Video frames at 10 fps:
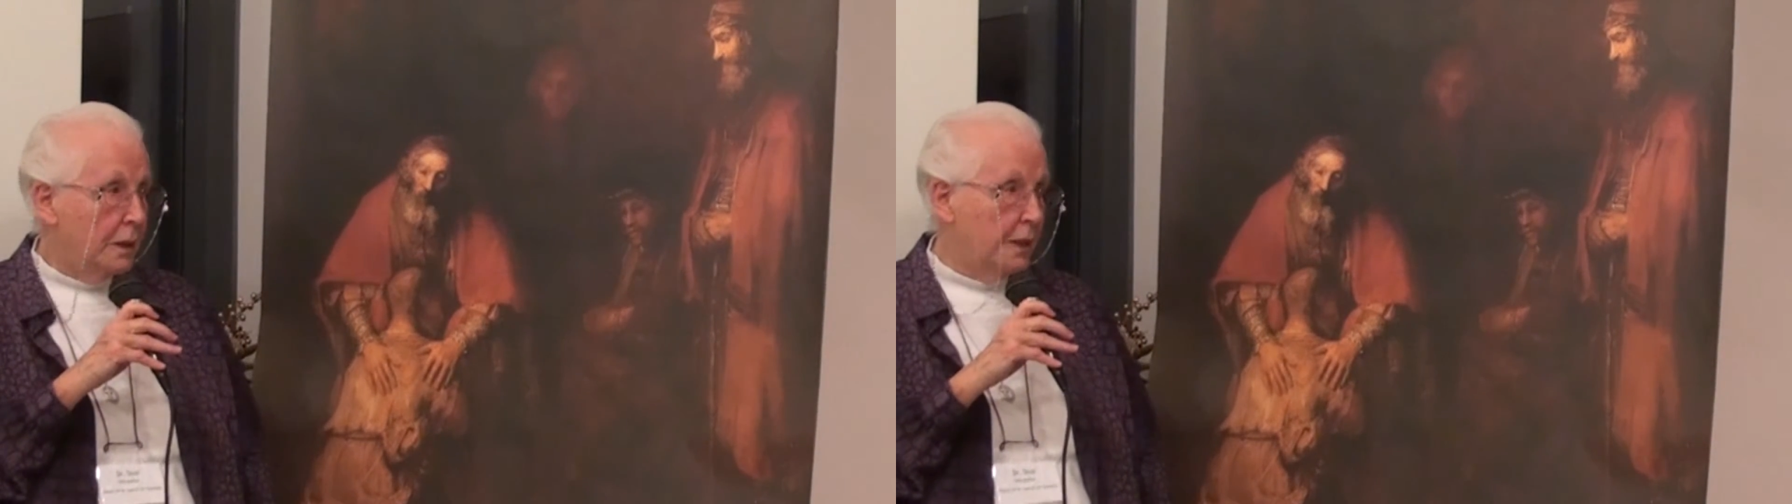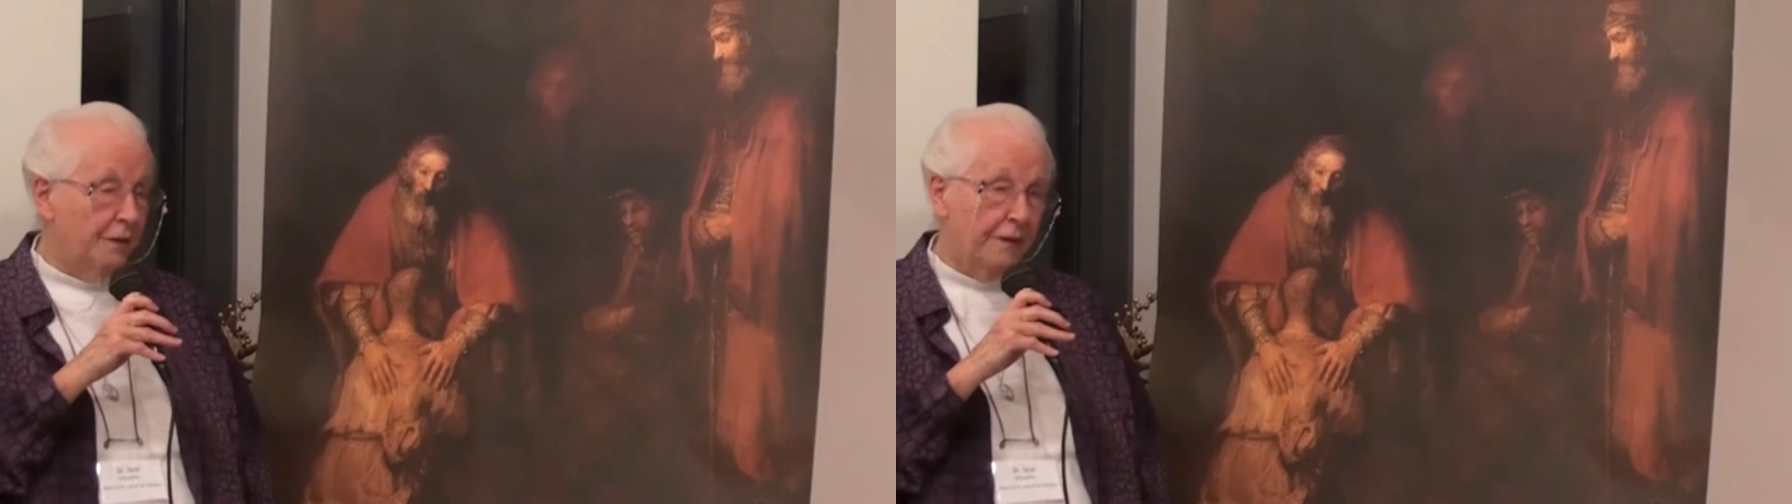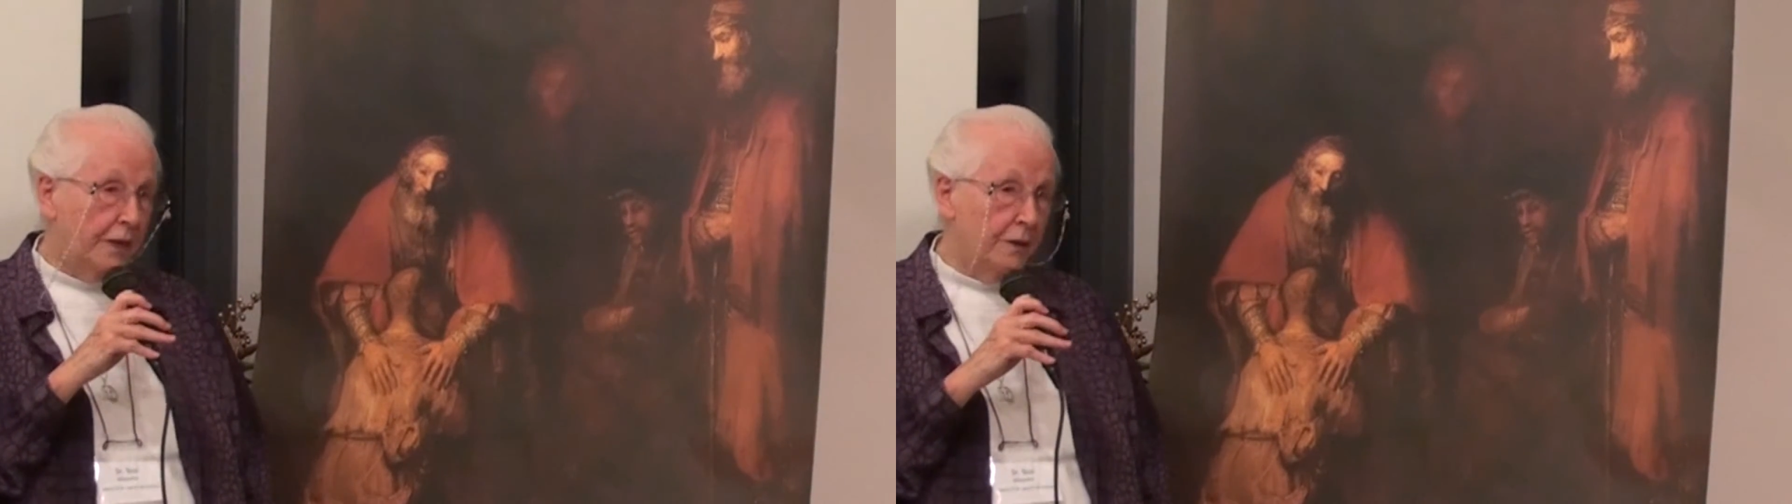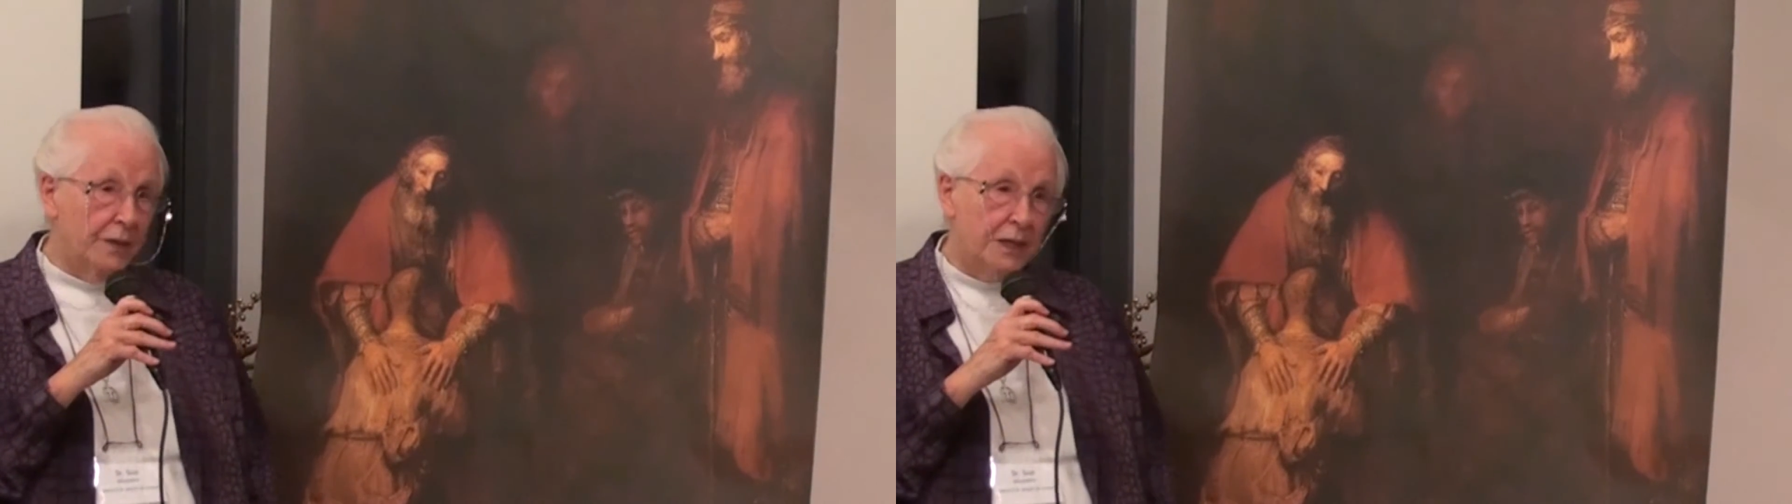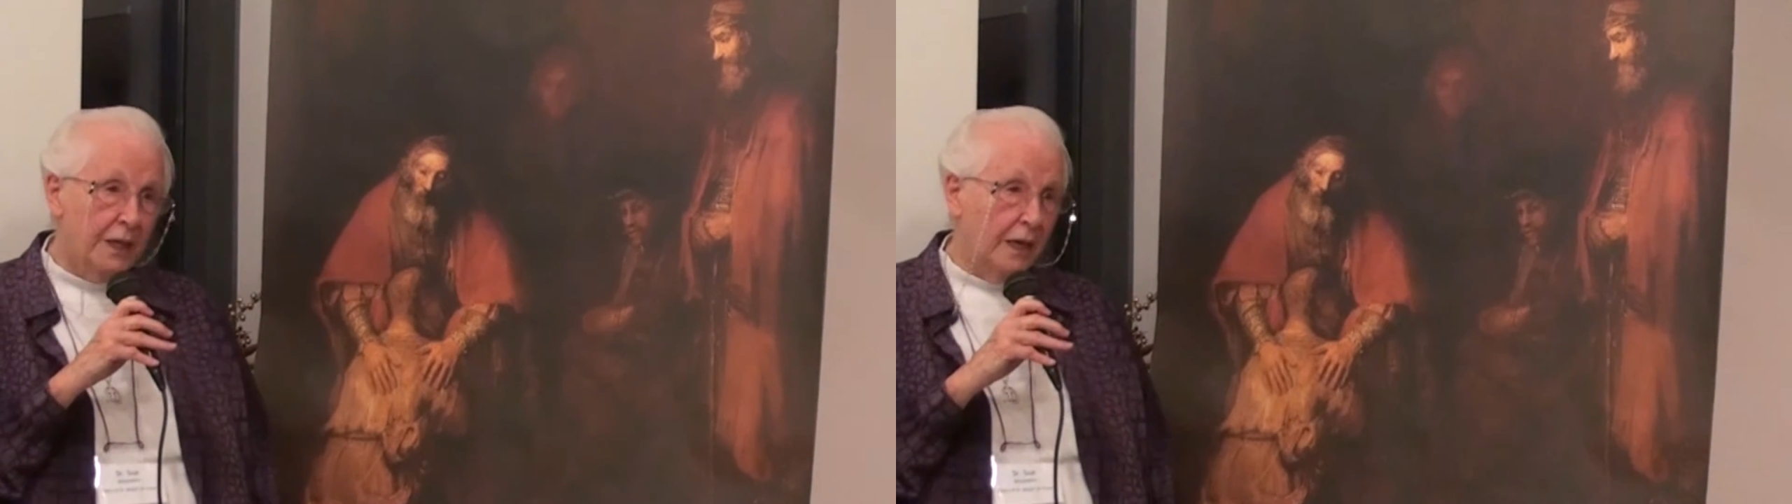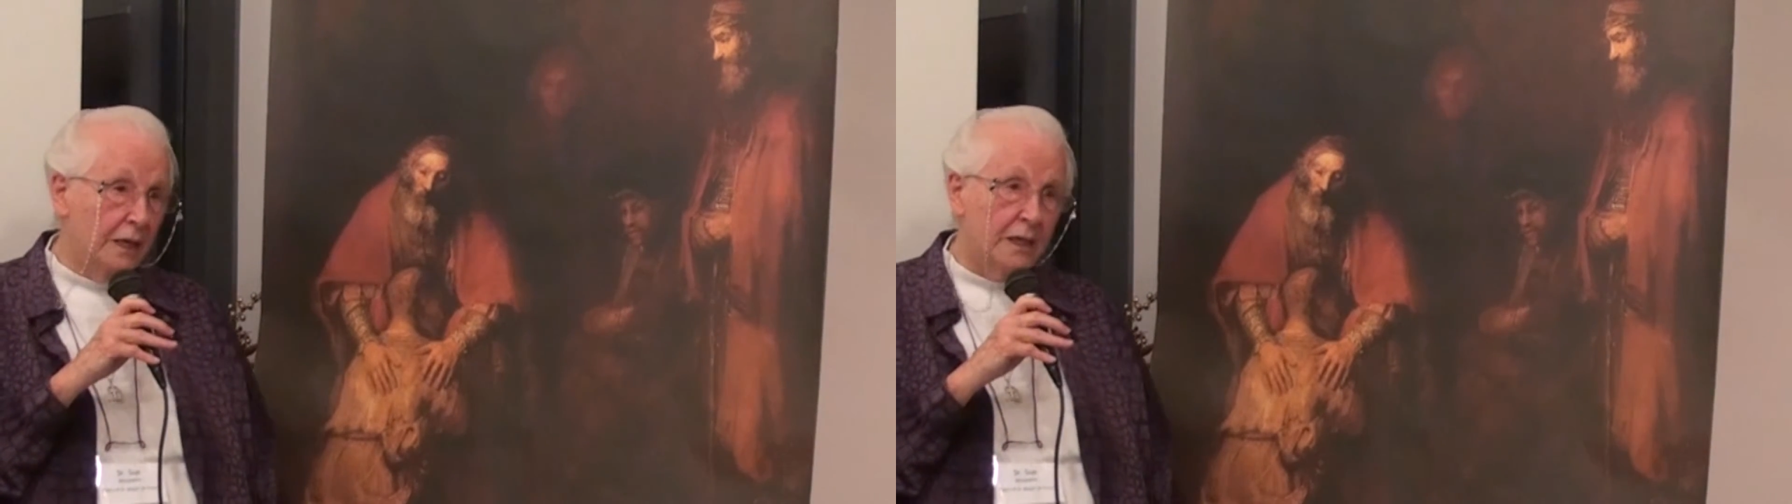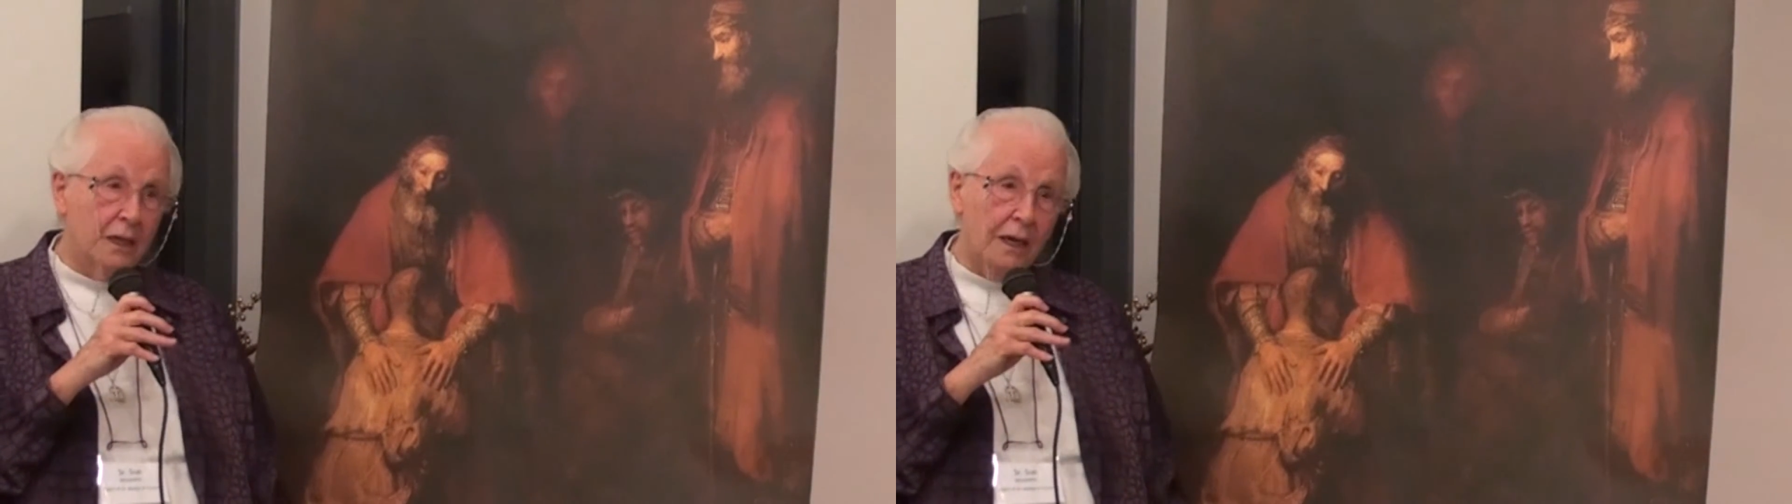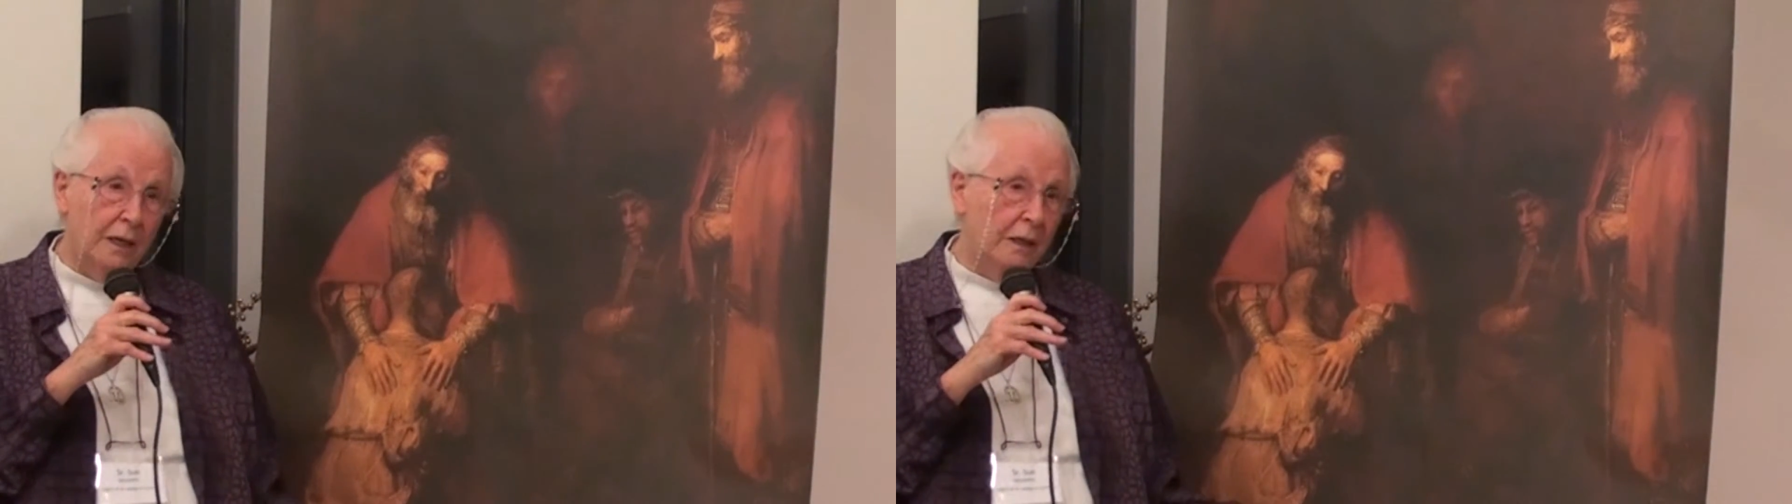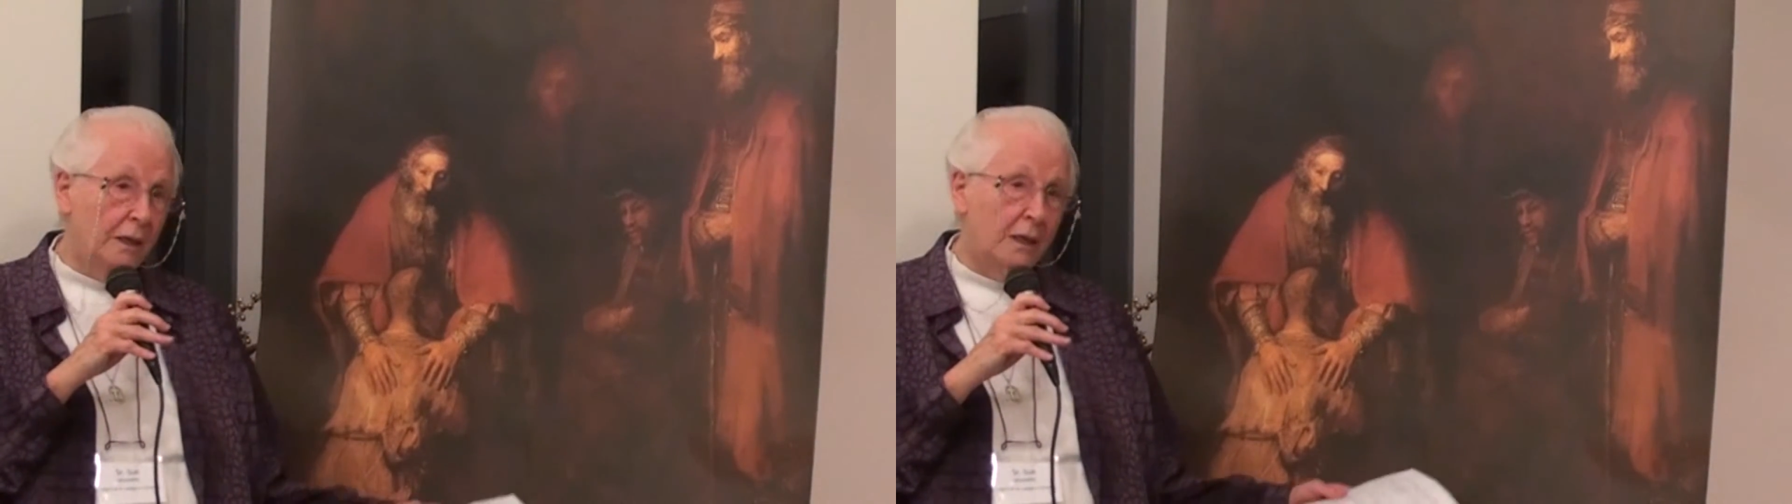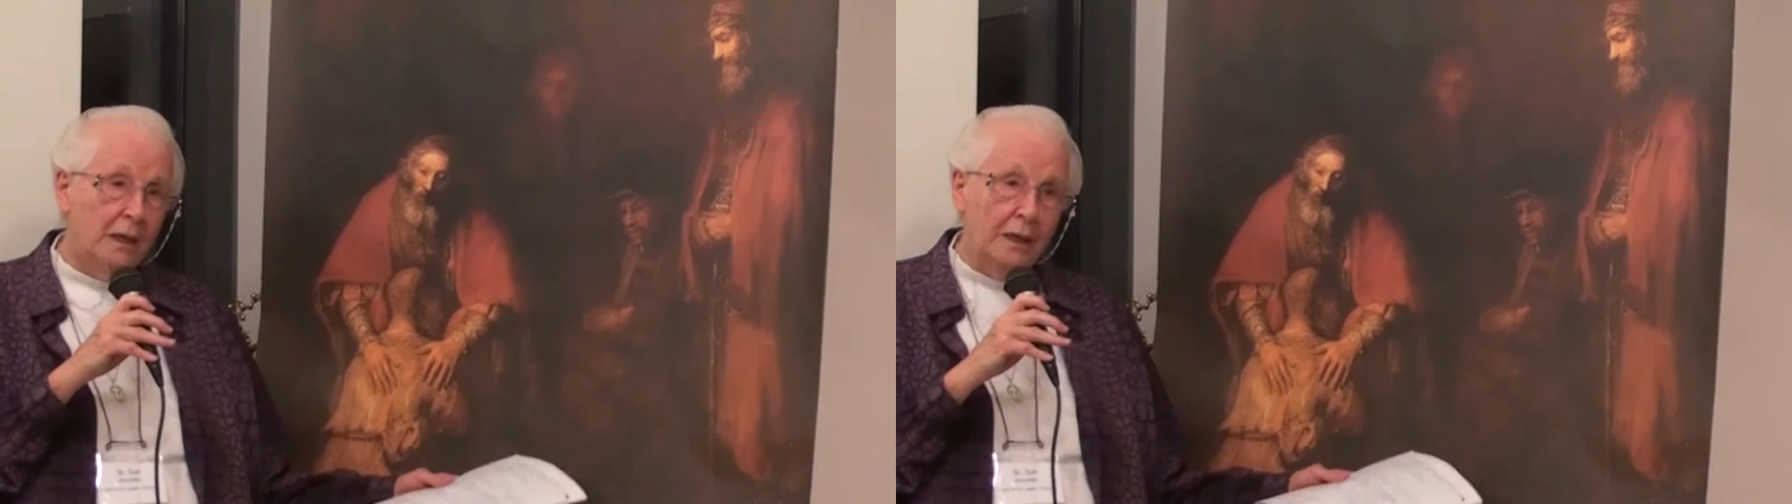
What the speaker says: And the father is saying, son,